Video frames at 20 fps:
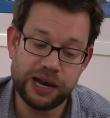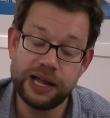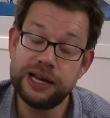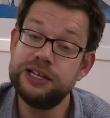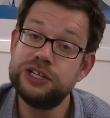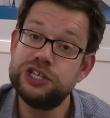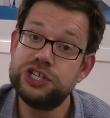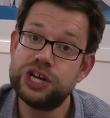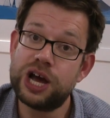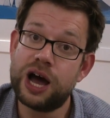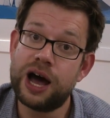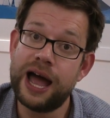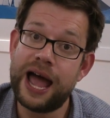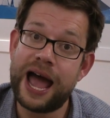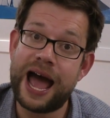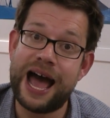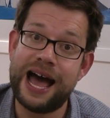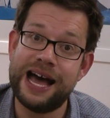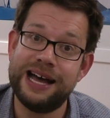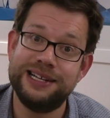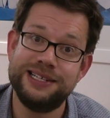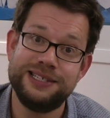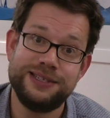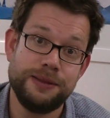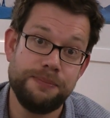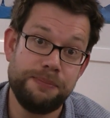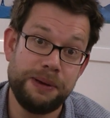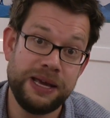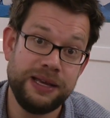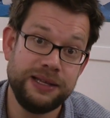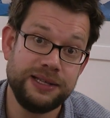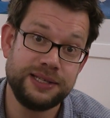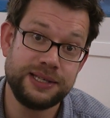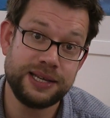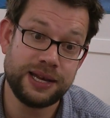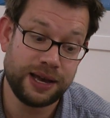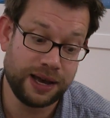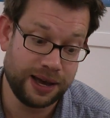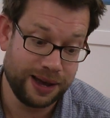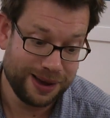lunch, I had the
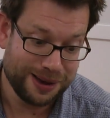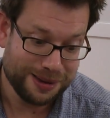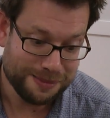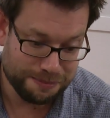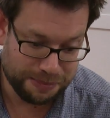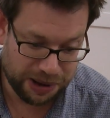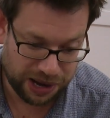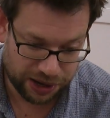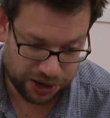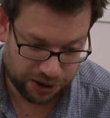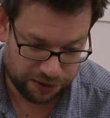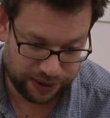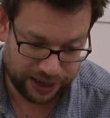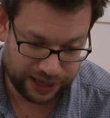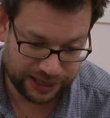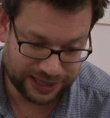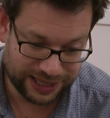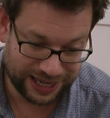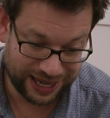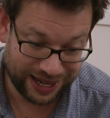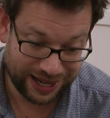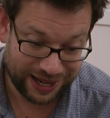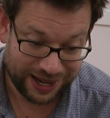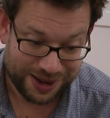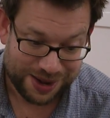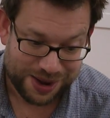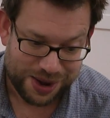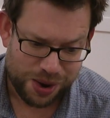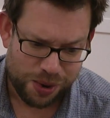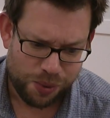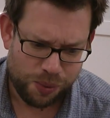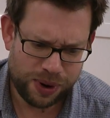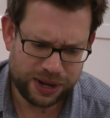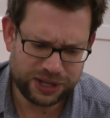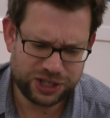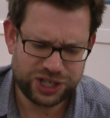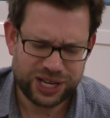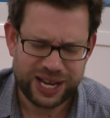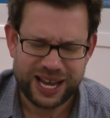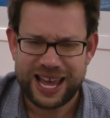pizza margherita,
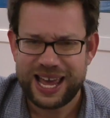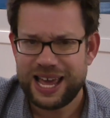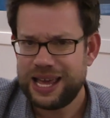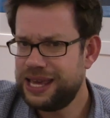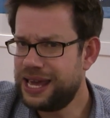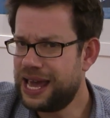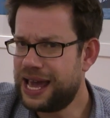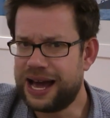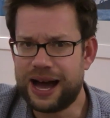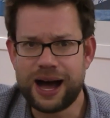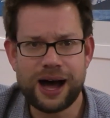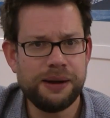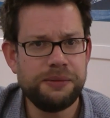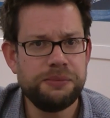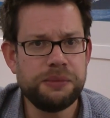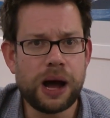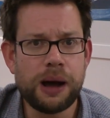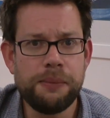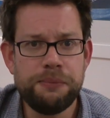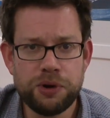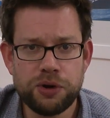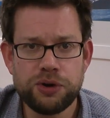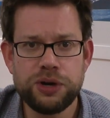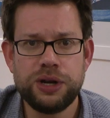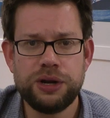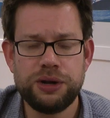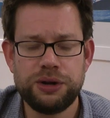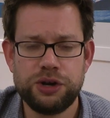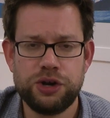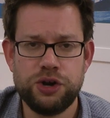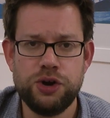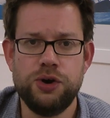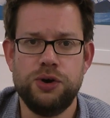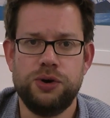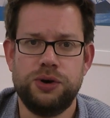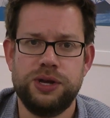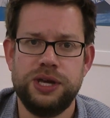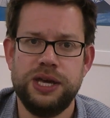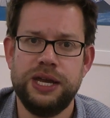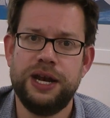which, yeah, I'm not a
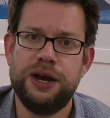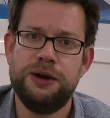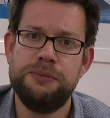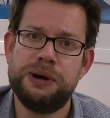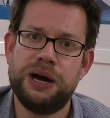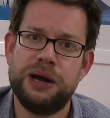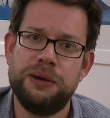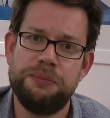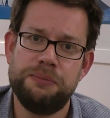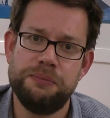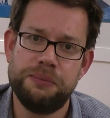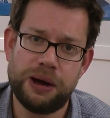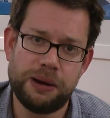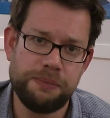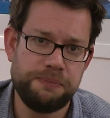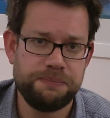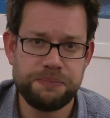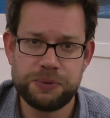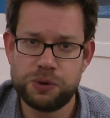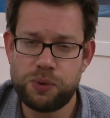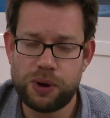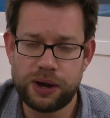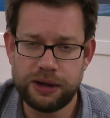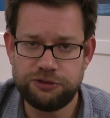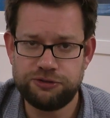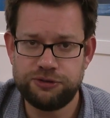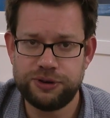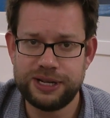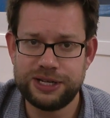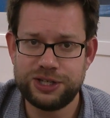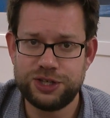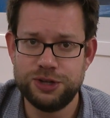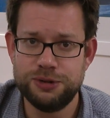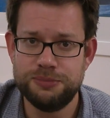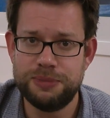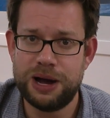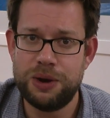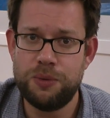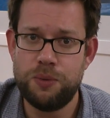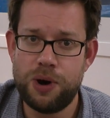cook, you know, I'm quite
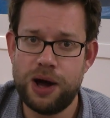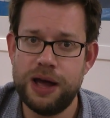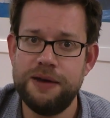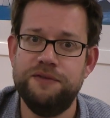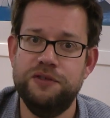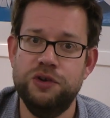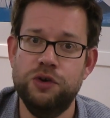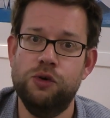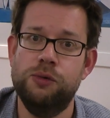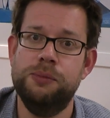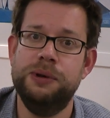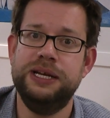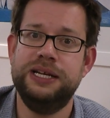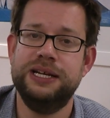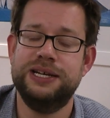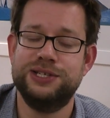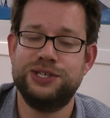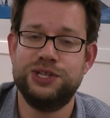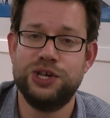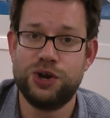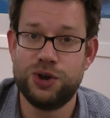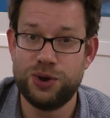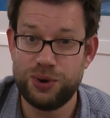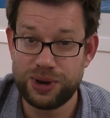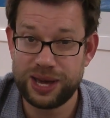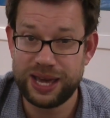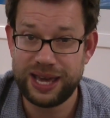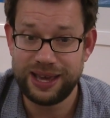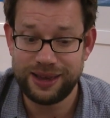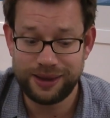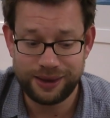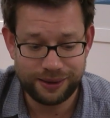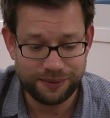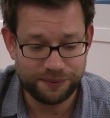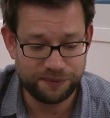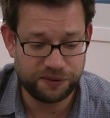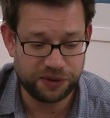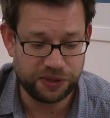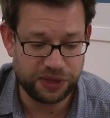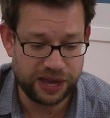traditional. My wife normally does the cooking
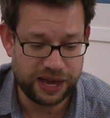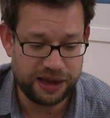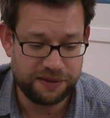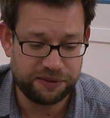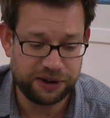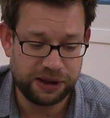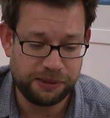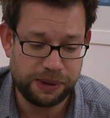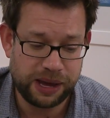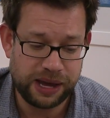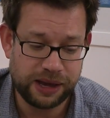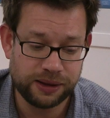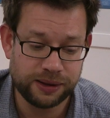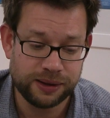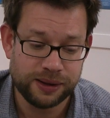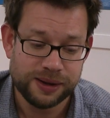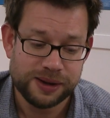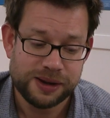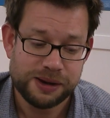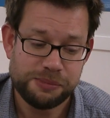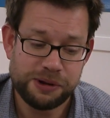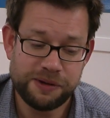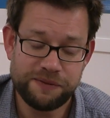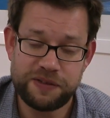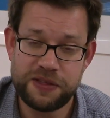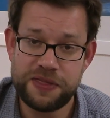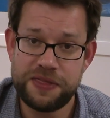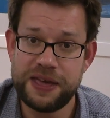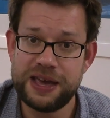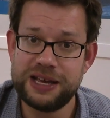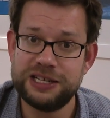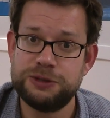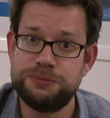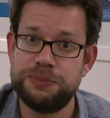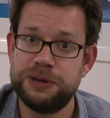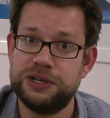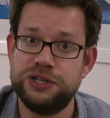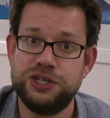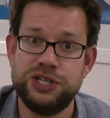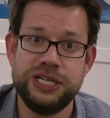for the evening meal, but for this,
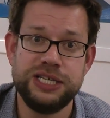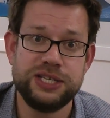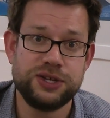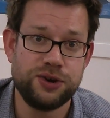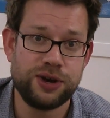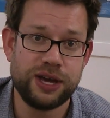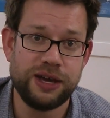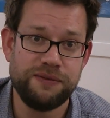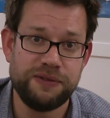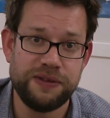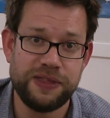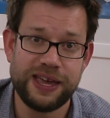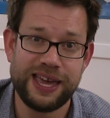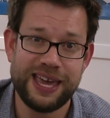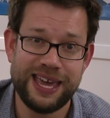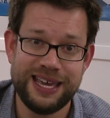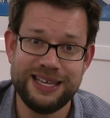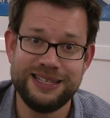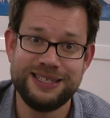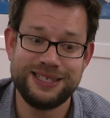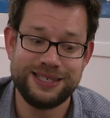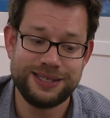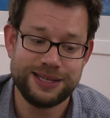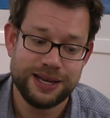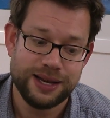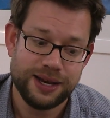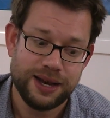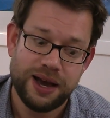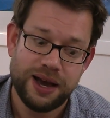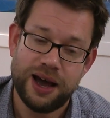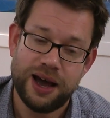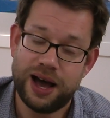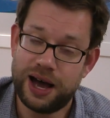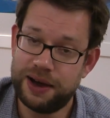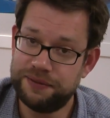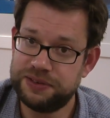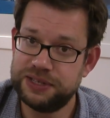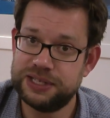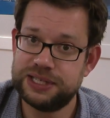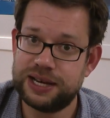because she's cooking for the kids,
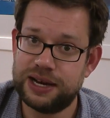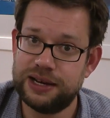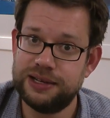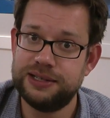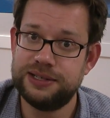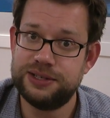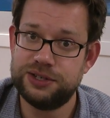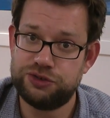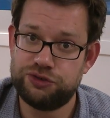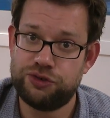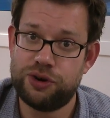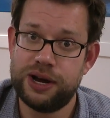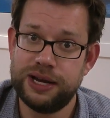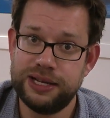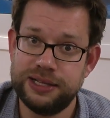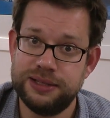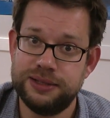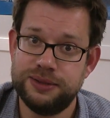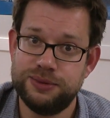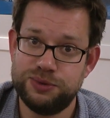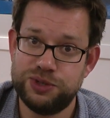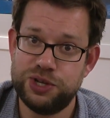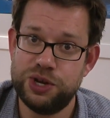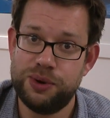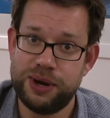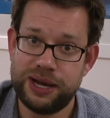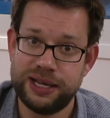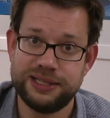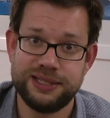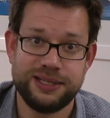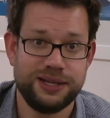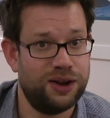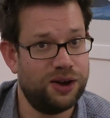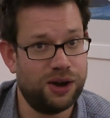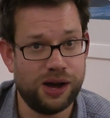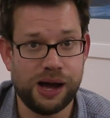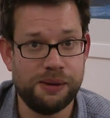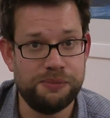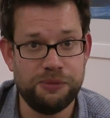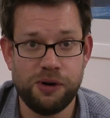I've decided to try and do it.
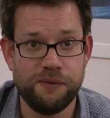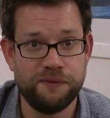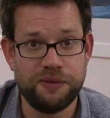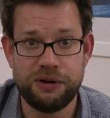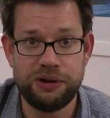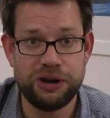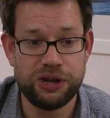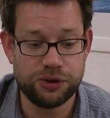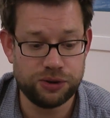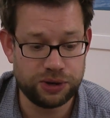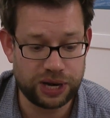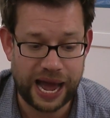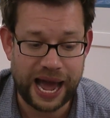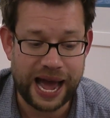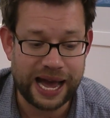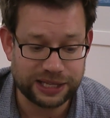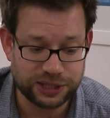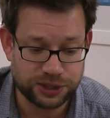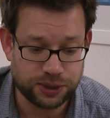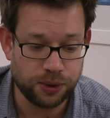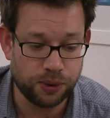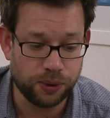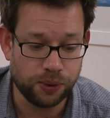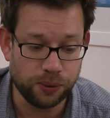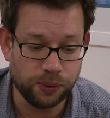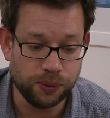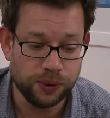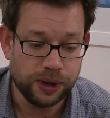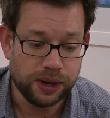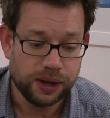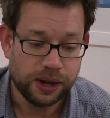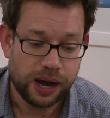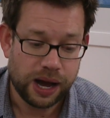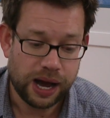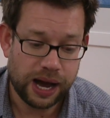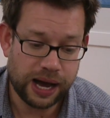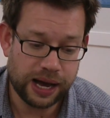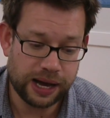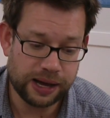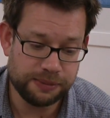I'm not very good at all.
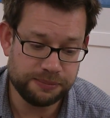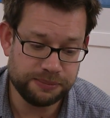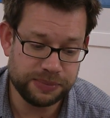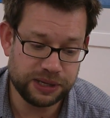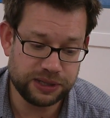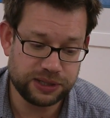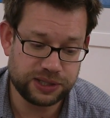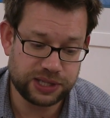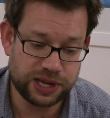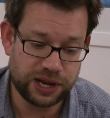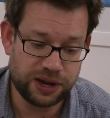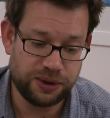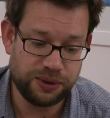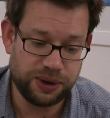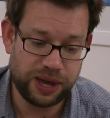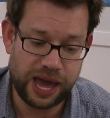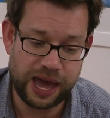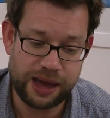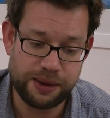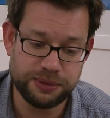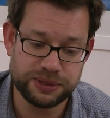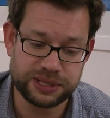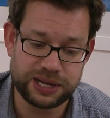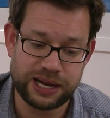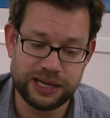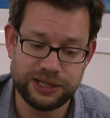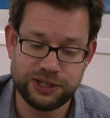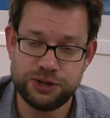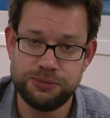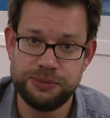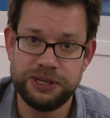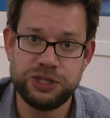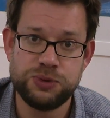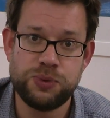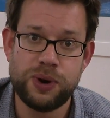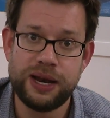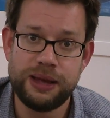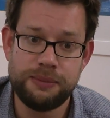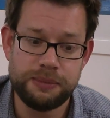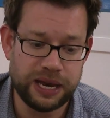So yeah, it was like, took me
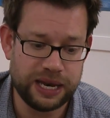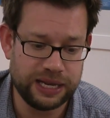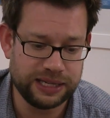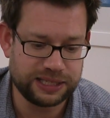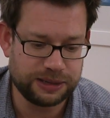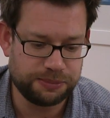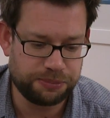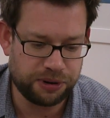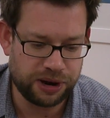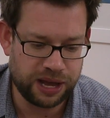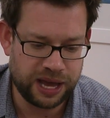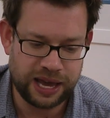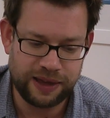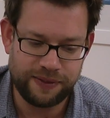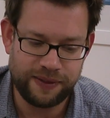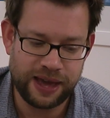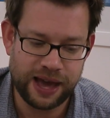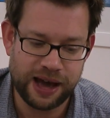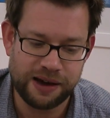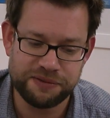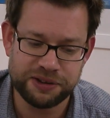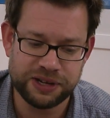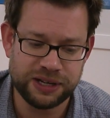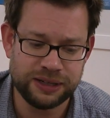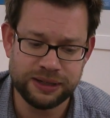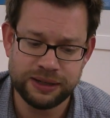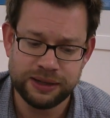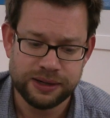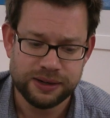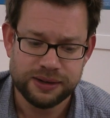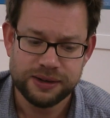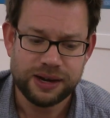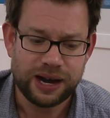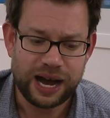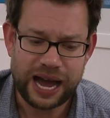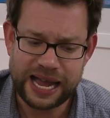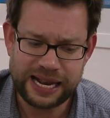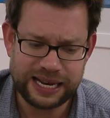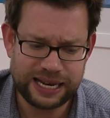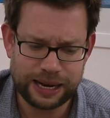20 minutes to preheat the oven.
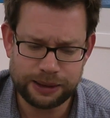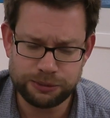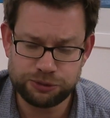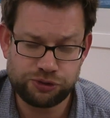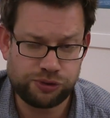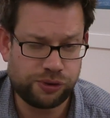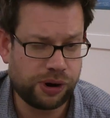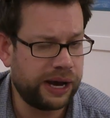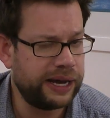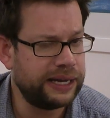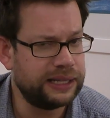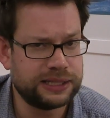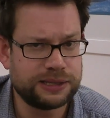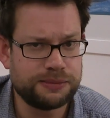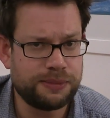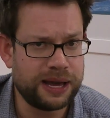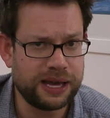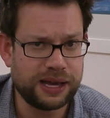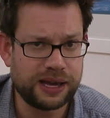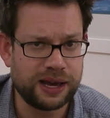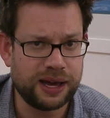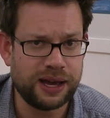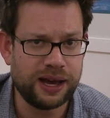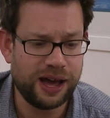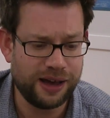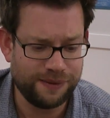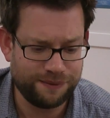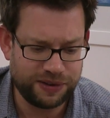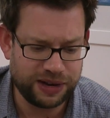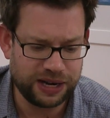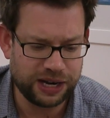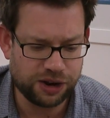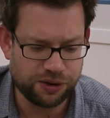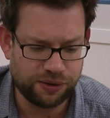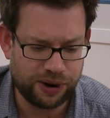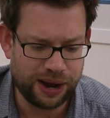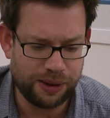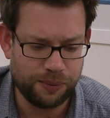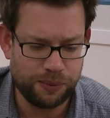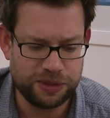Ended up trying to make a
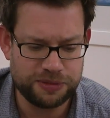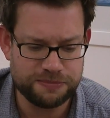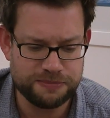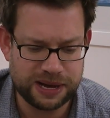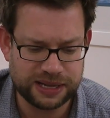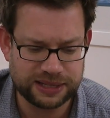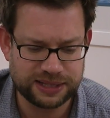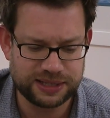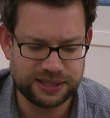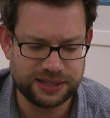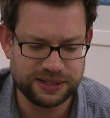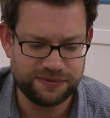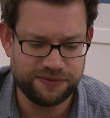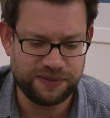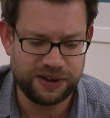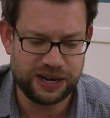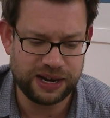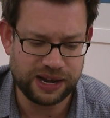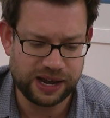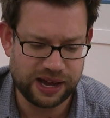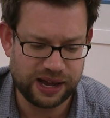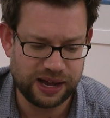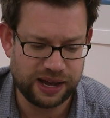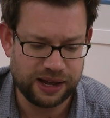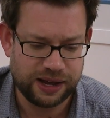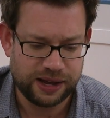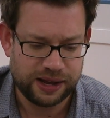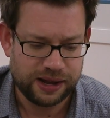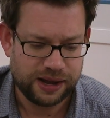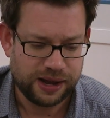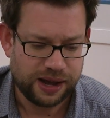vinaigrette with mustard, vinegar,